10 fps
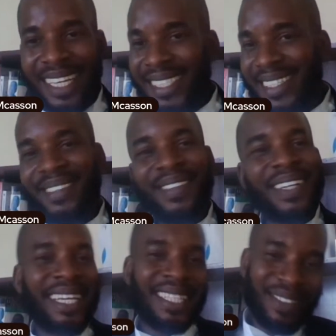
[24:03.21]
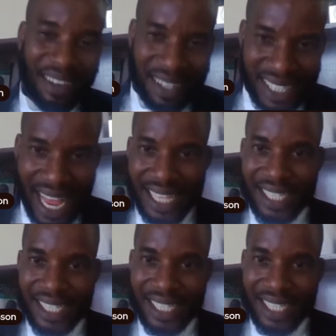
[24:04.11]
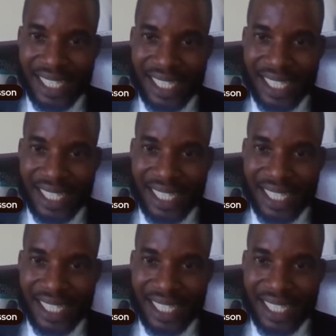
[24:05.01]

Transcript: So in the Marriage Act, for example, like I